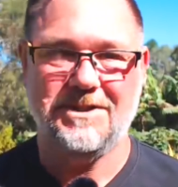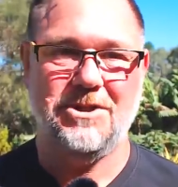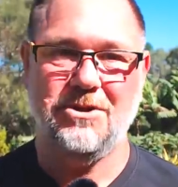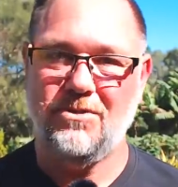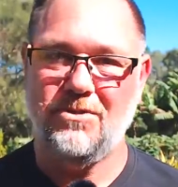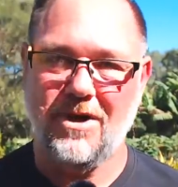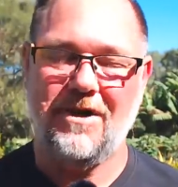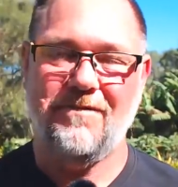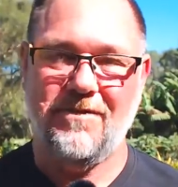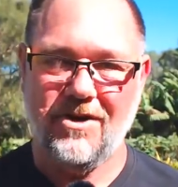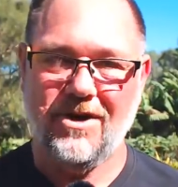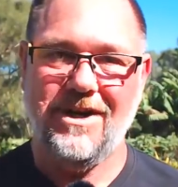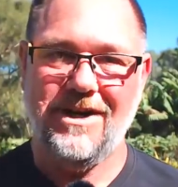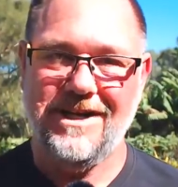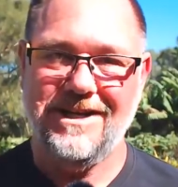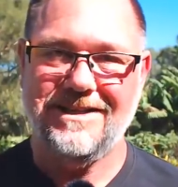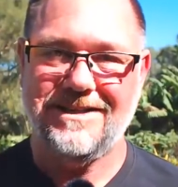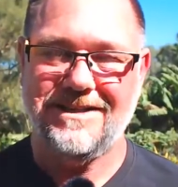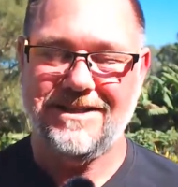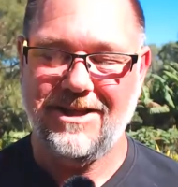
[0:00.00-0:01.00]
I've
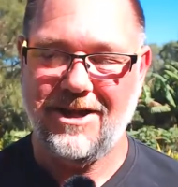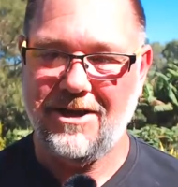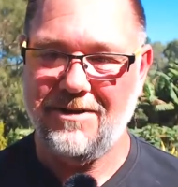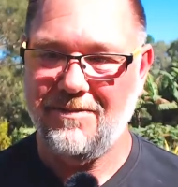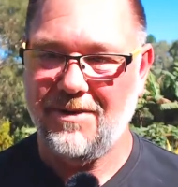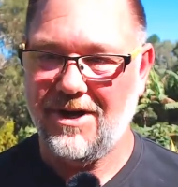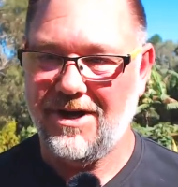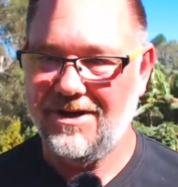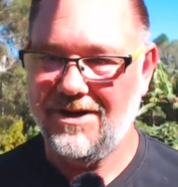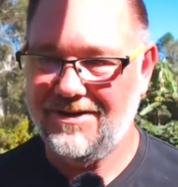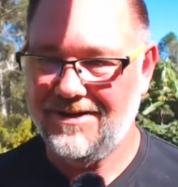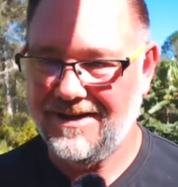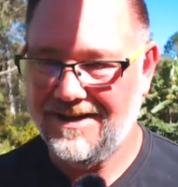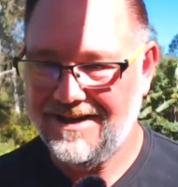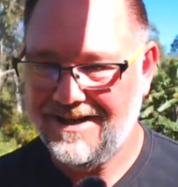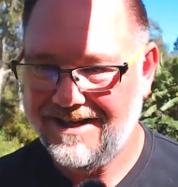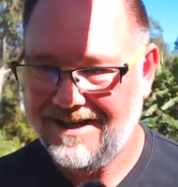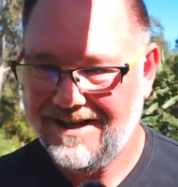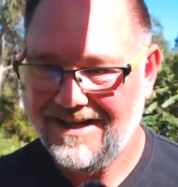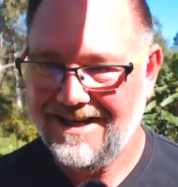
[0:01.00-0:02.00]
got it in slow
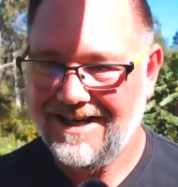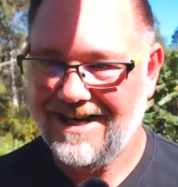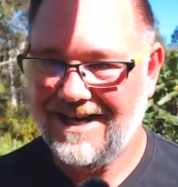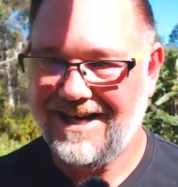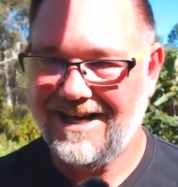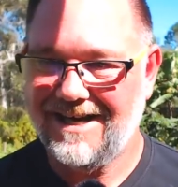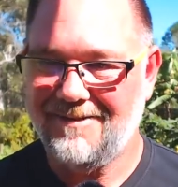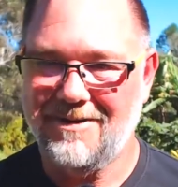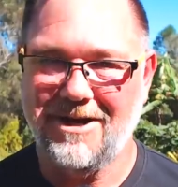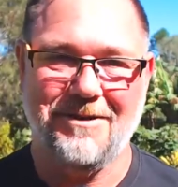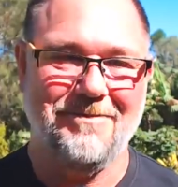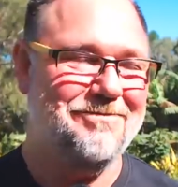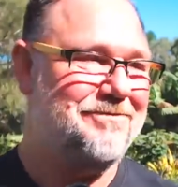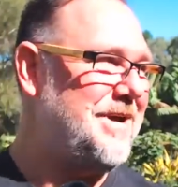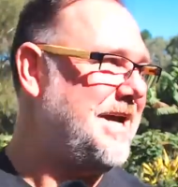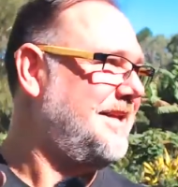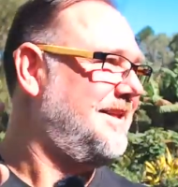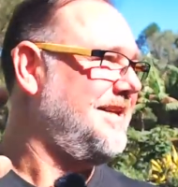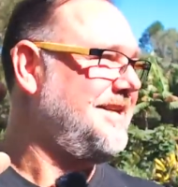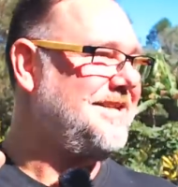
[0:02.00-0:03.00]
mode, and
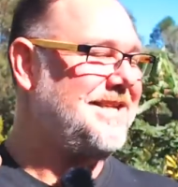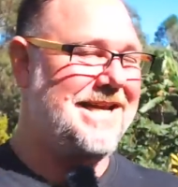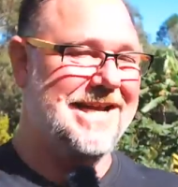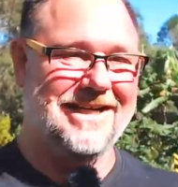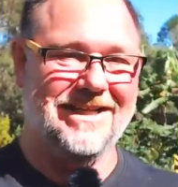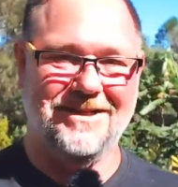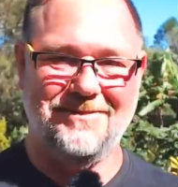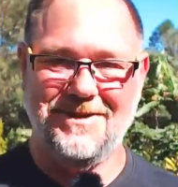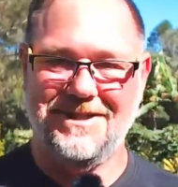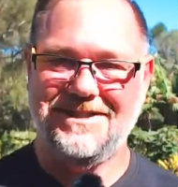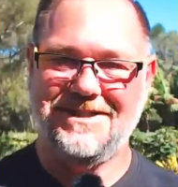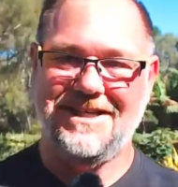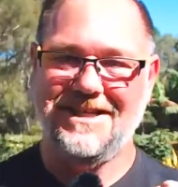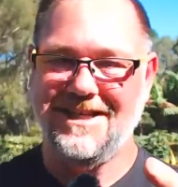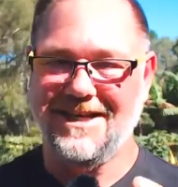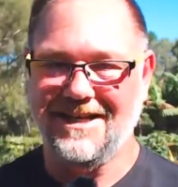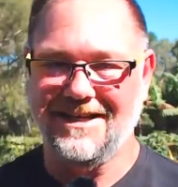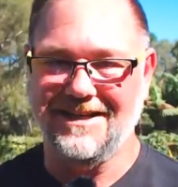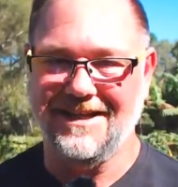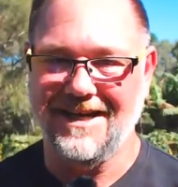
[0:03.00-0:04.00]
I'm battling the
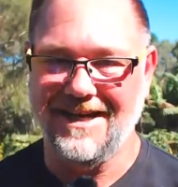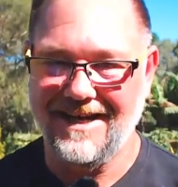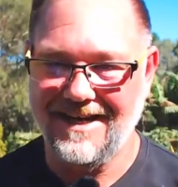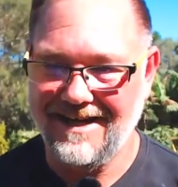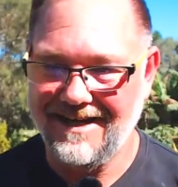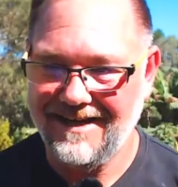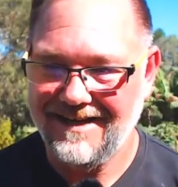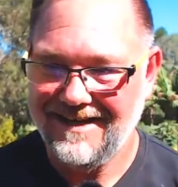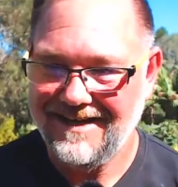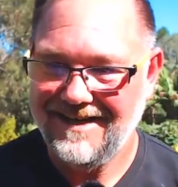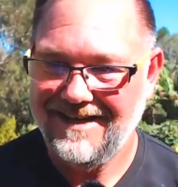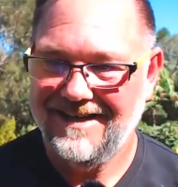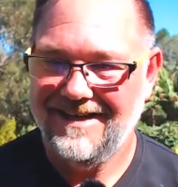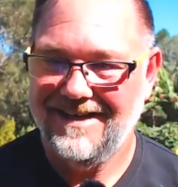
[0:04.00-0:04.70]
elements and the glare,